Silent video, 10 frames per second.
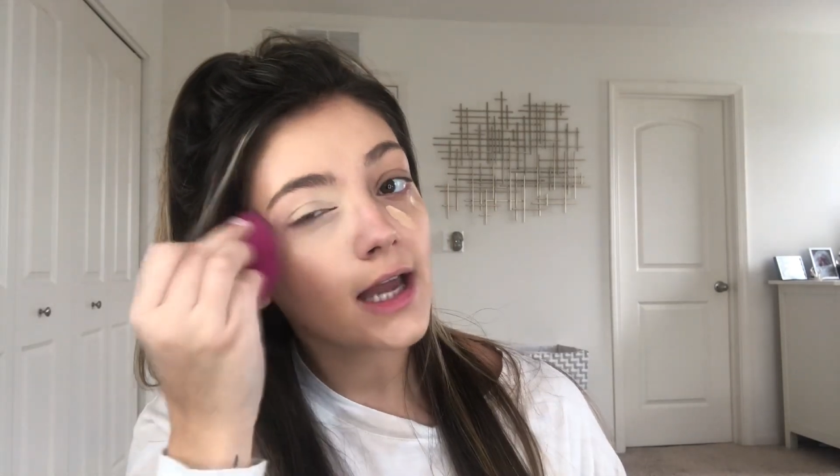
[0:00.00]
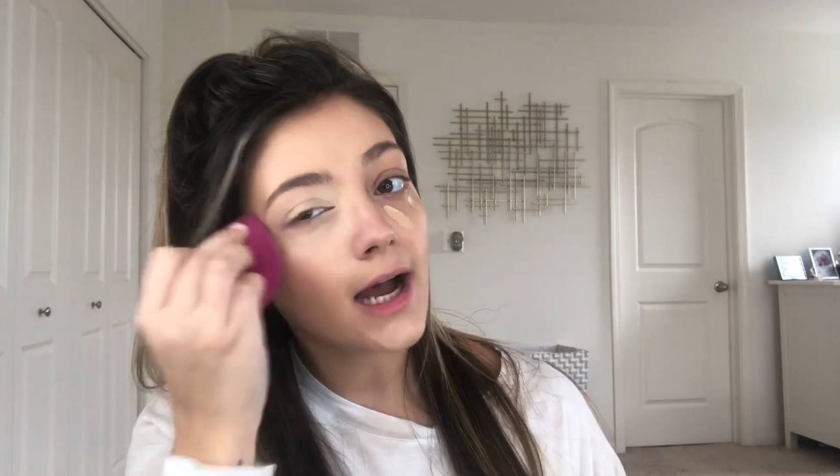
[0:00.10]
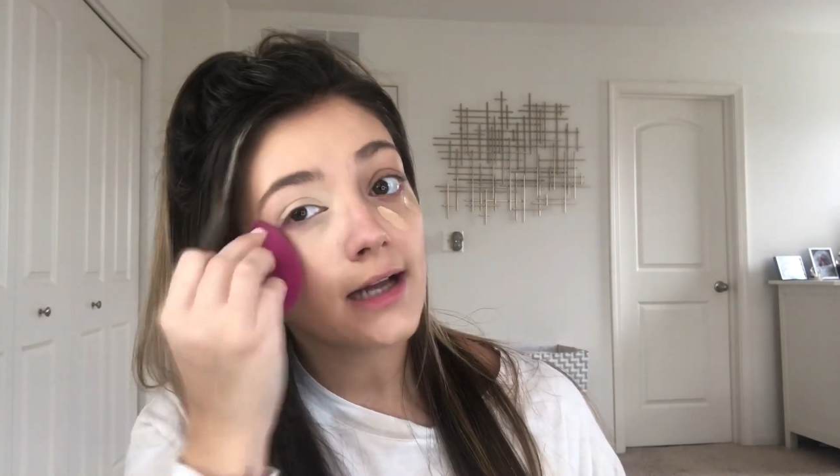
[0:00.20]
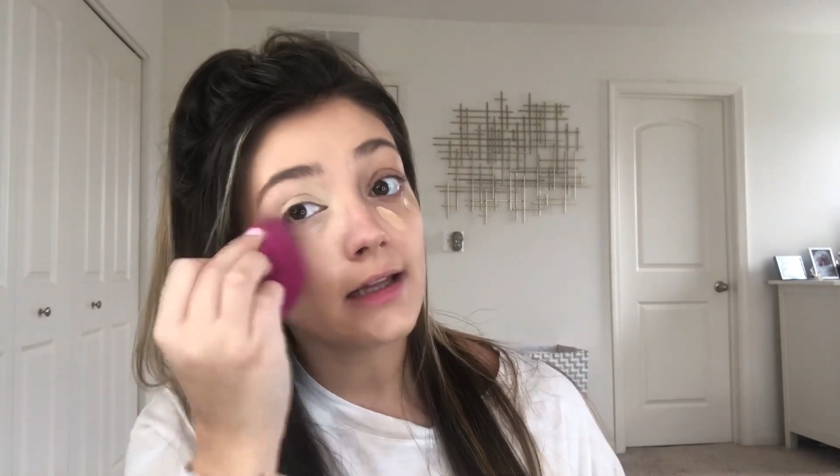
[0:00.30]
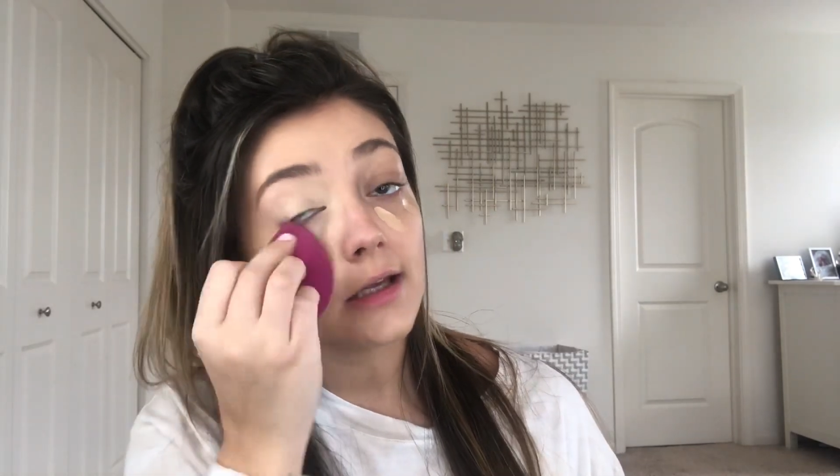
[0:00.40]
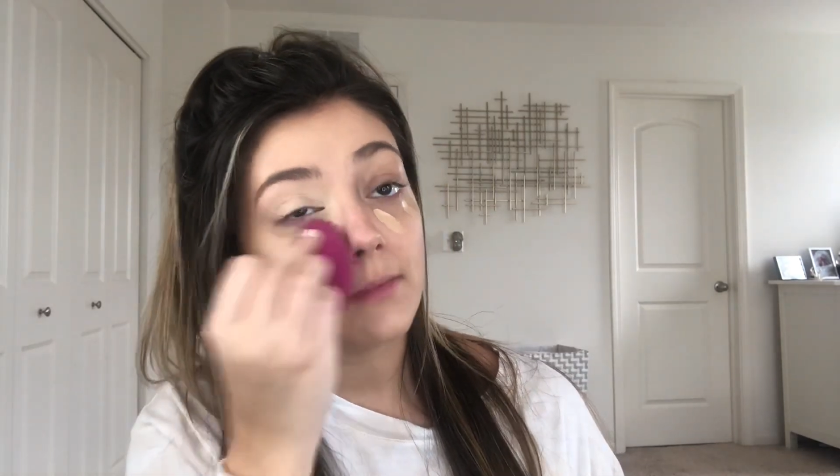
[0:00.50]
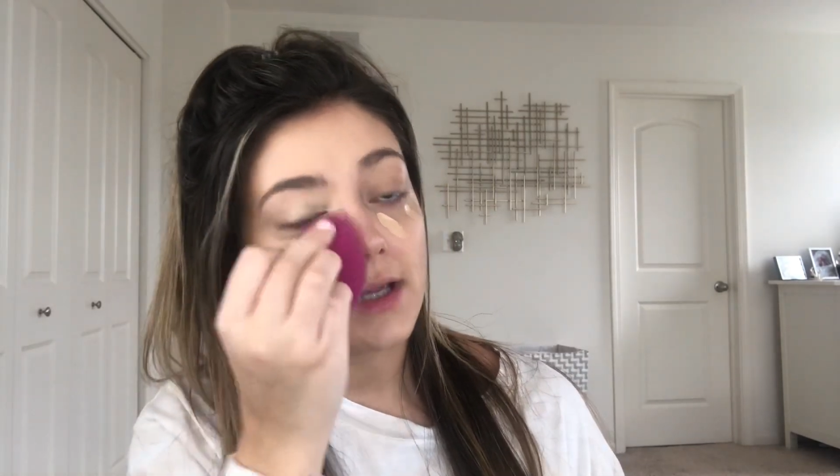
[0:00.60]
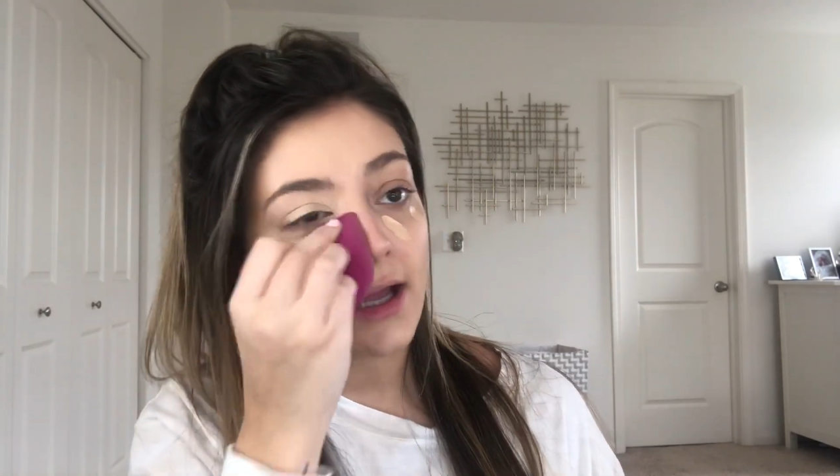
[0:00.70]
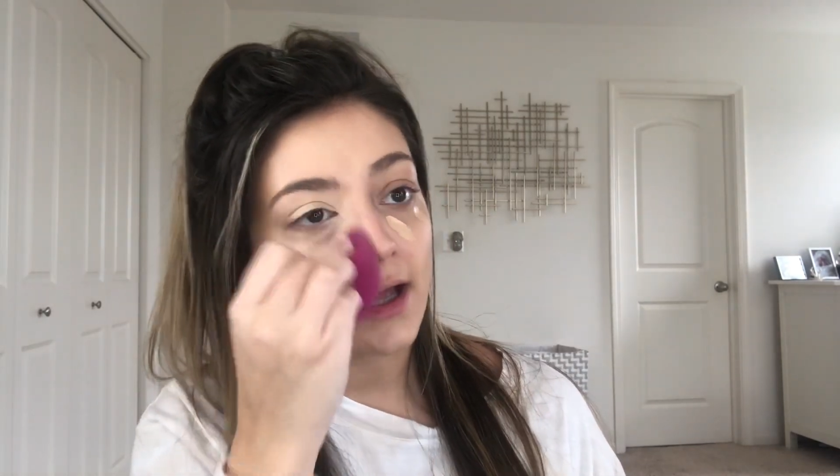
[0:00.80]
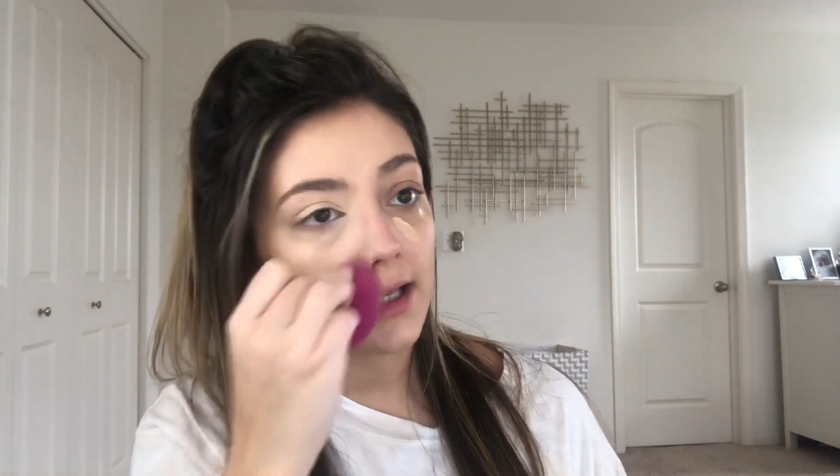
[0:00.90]
eyelid
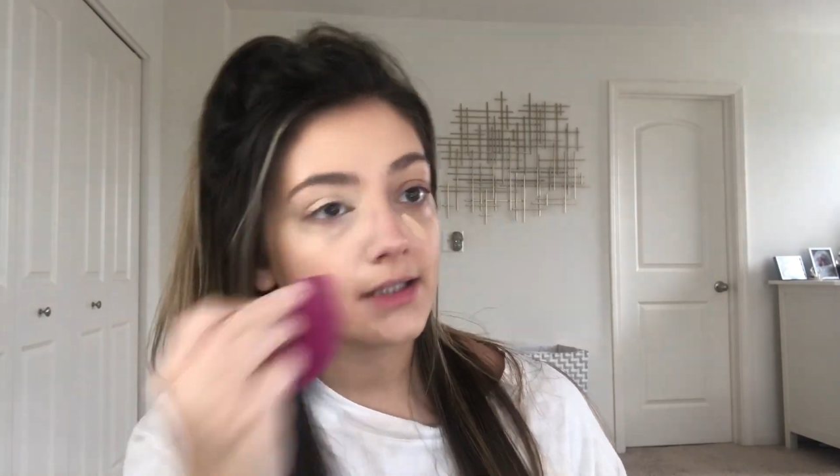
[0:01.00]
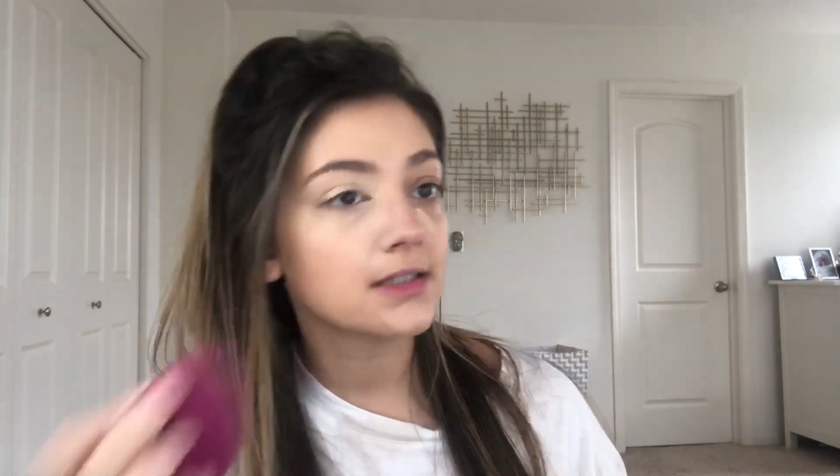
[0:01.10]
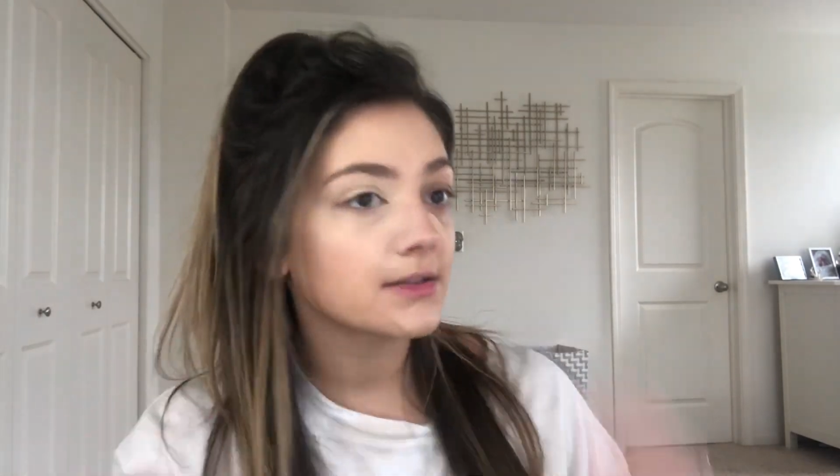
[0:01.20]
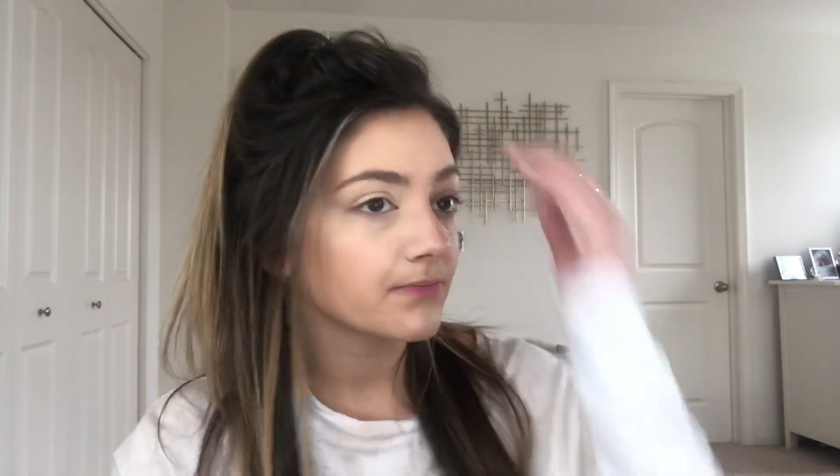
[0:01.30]
because